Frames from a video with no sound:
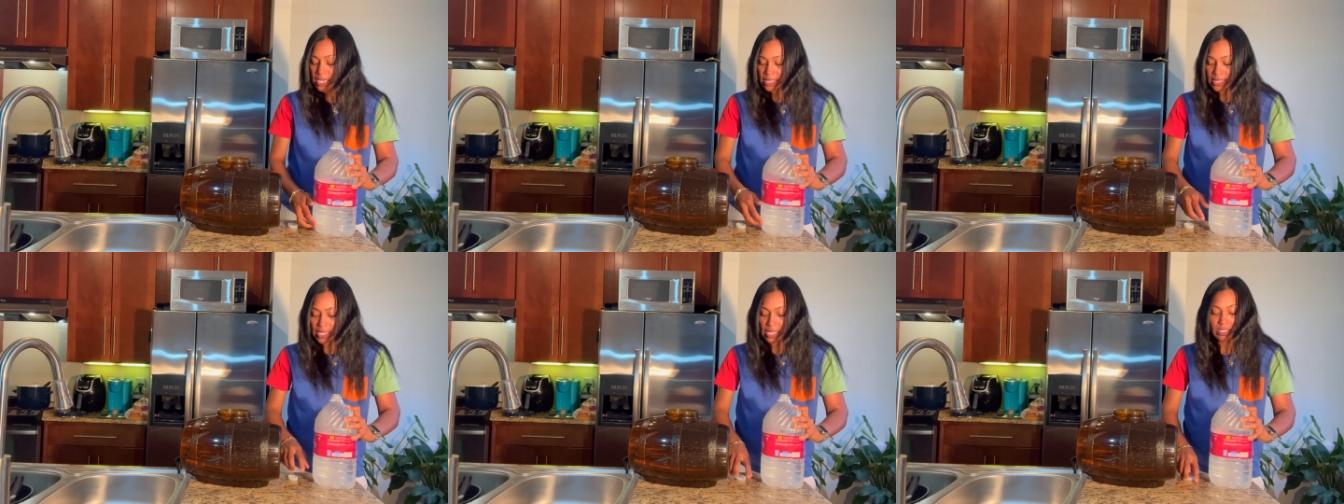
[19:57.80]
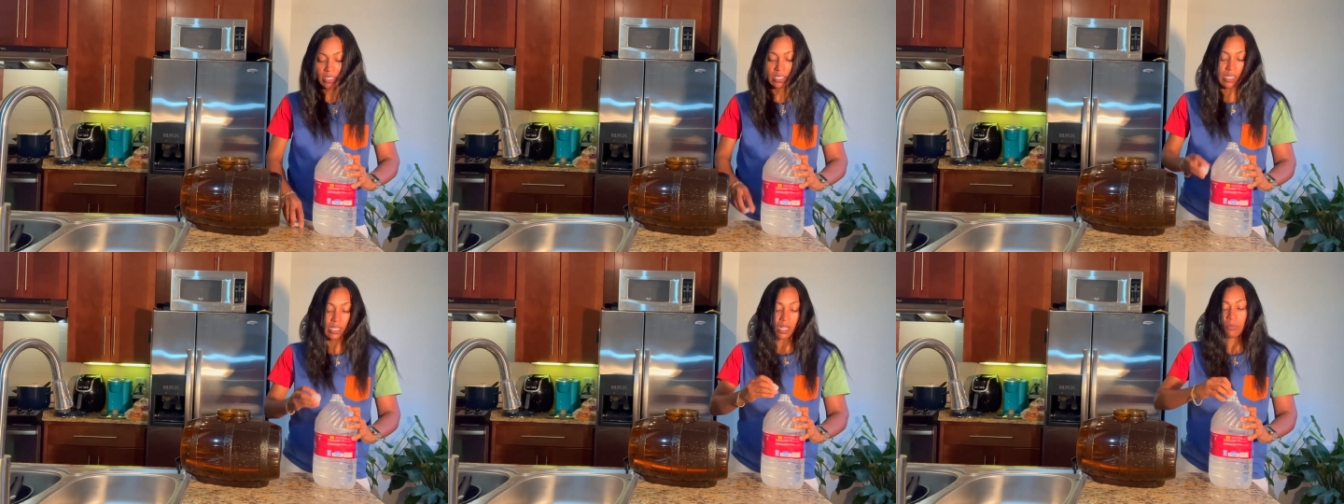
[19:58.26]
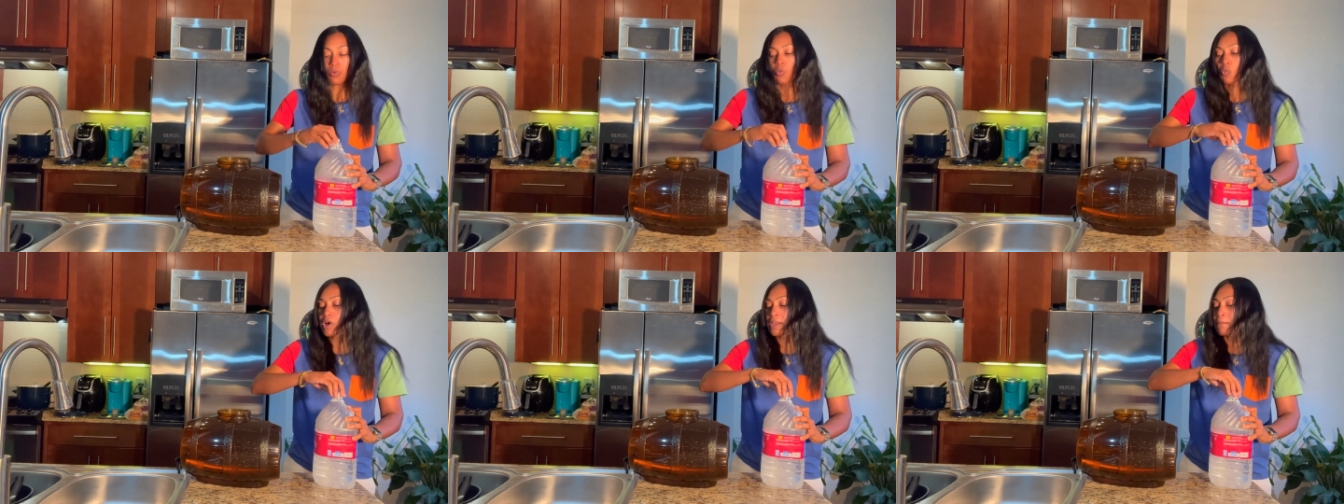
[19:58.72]
that to the
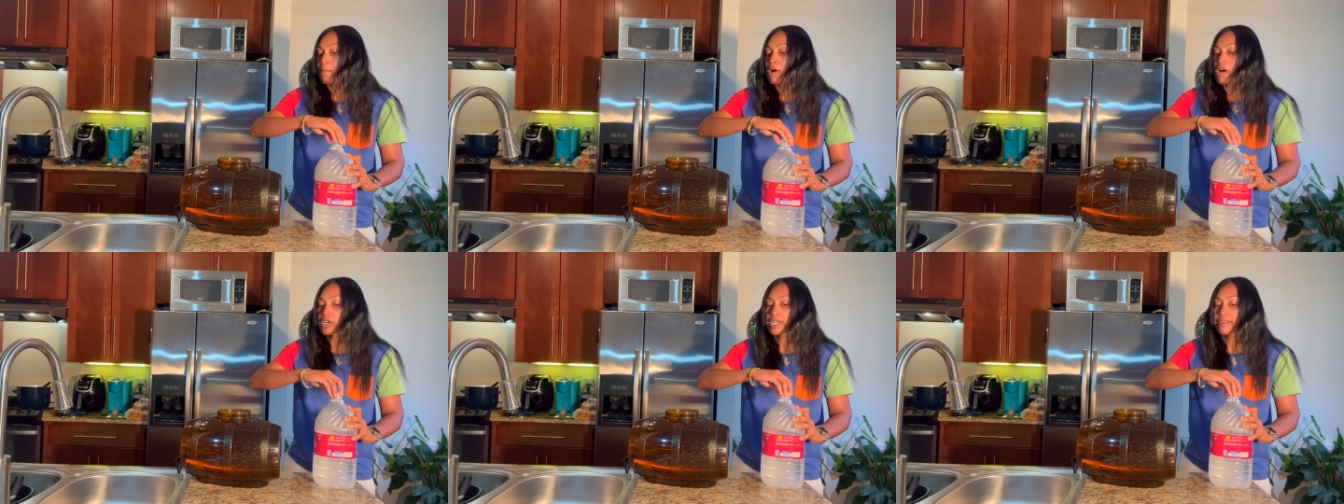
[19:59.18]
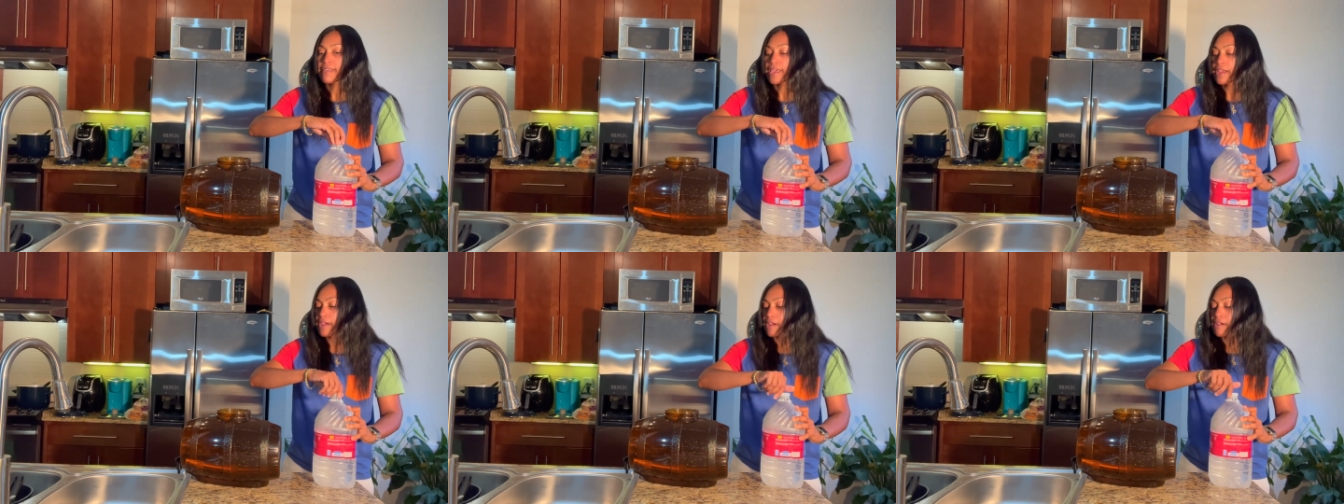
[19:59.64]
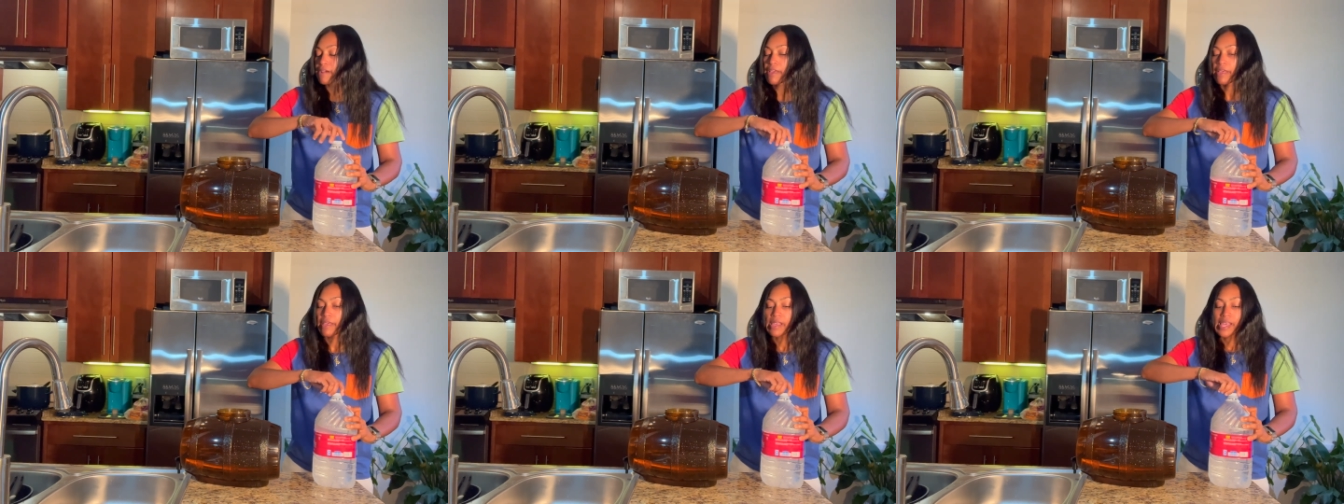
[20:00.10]
#1 mark there.
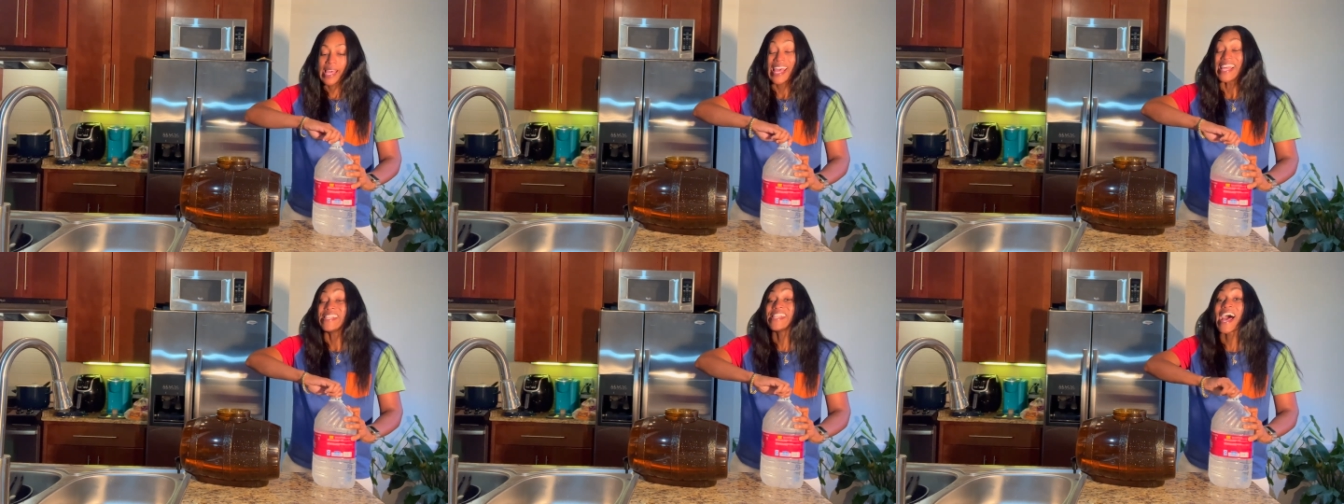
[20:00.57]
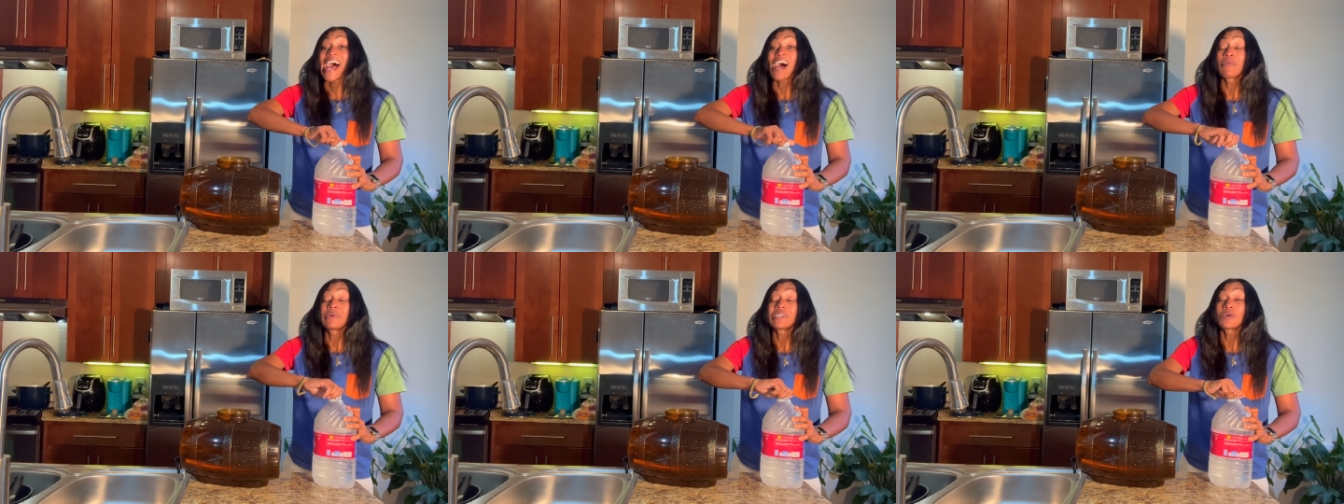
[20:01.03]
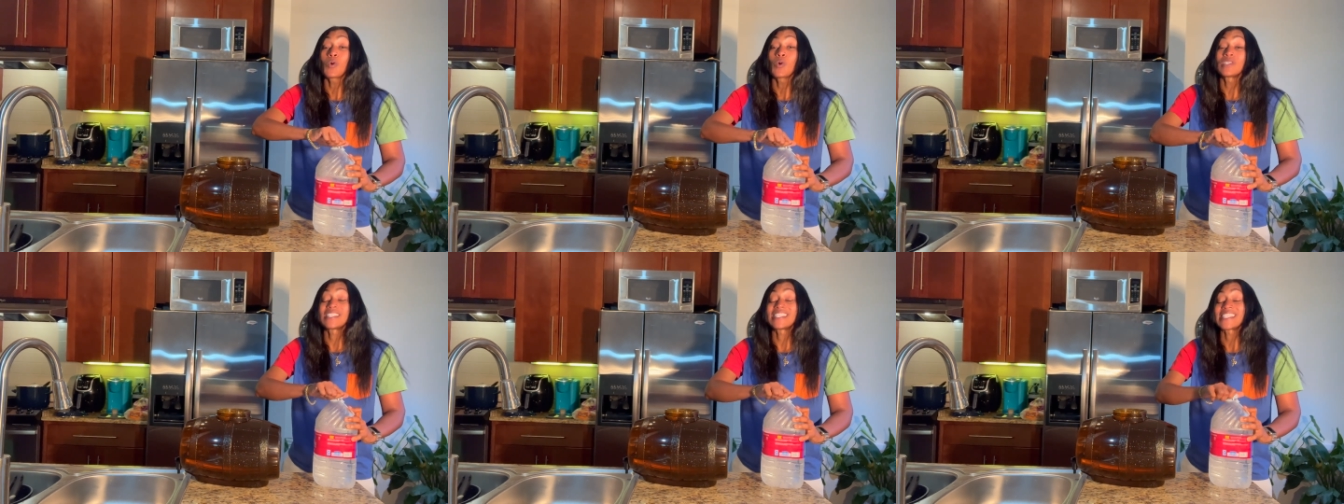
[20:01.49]
And now we're
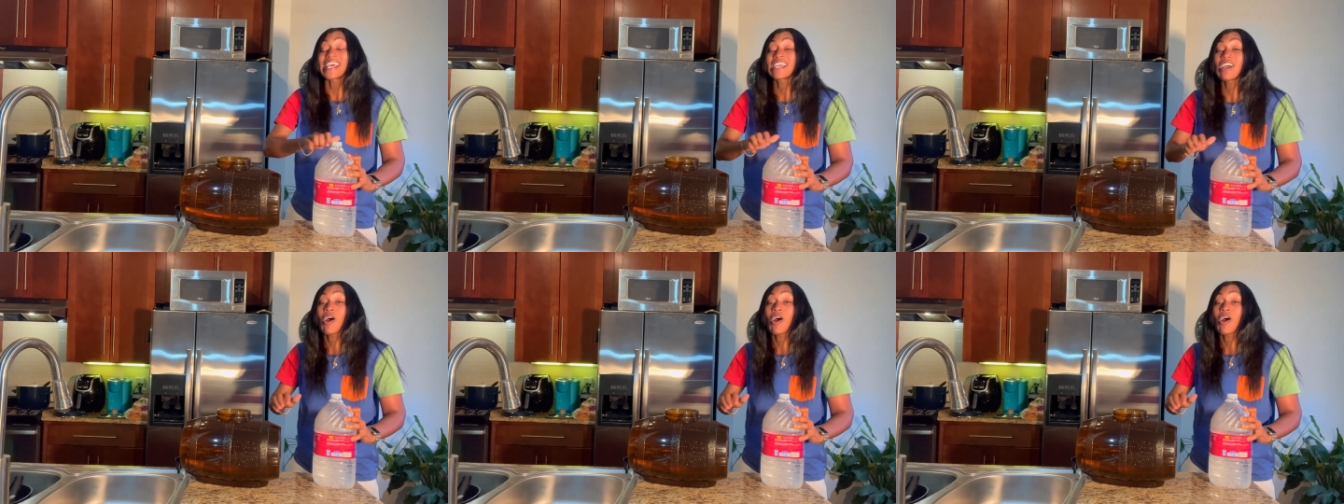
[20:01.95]
going to take